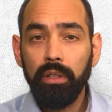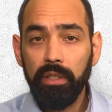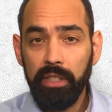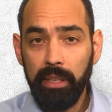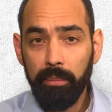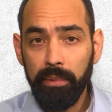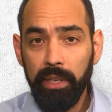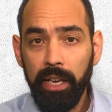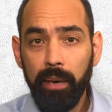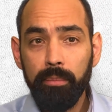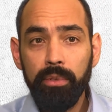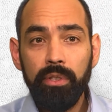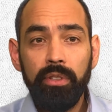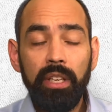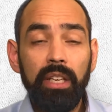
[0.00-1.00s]
And
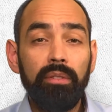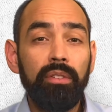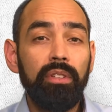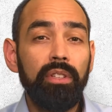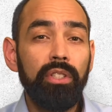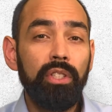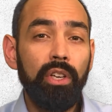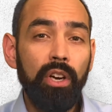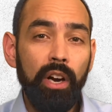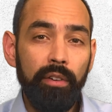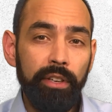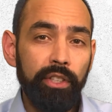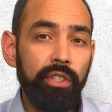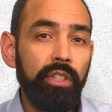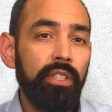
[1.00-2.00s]
sometimes they even
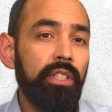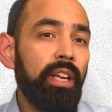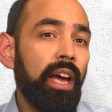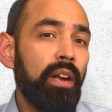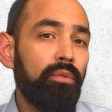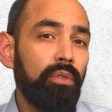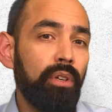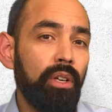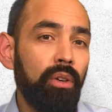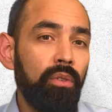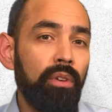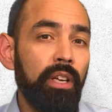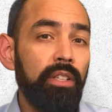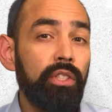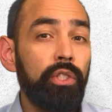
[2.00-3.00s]
discourage this kind of
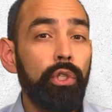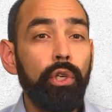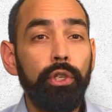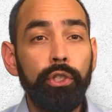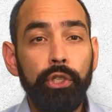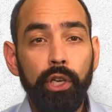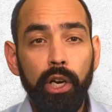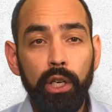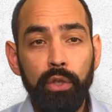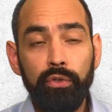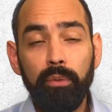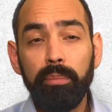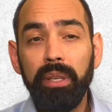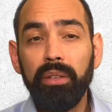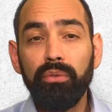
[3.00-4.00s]
loan and surcharge
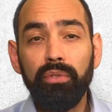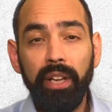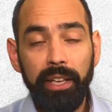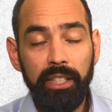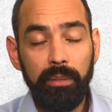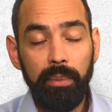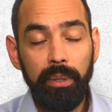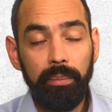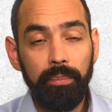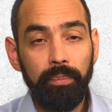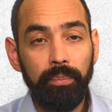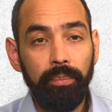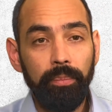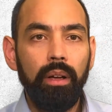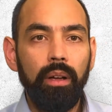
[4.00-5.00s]
for being flexible.
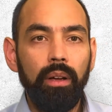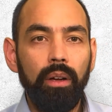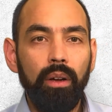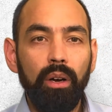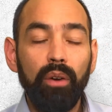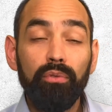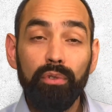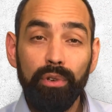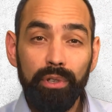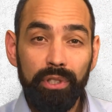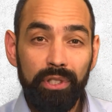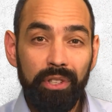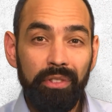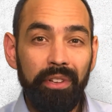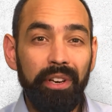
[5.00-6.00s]
Of
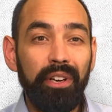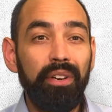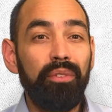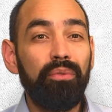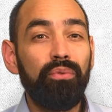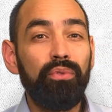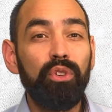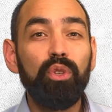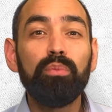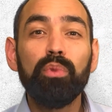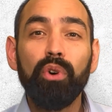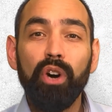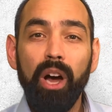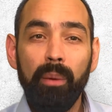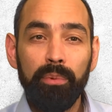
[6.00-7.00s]
course, there are a few
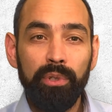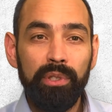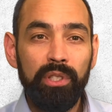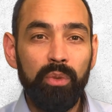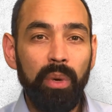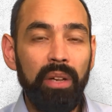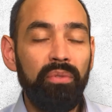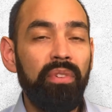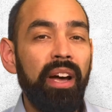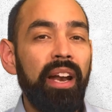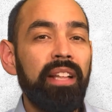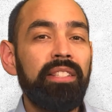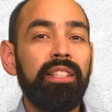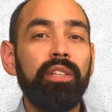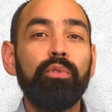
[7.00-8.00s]
more options while
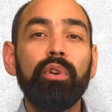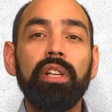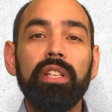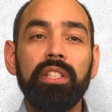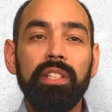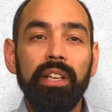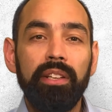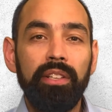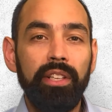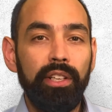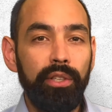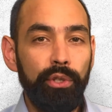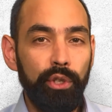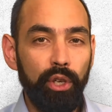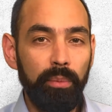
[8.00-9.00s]
financing real estate here
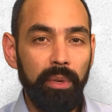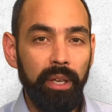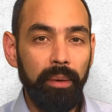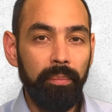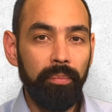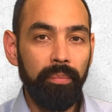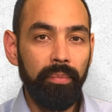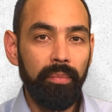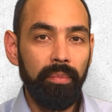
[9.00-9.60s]
in Germany.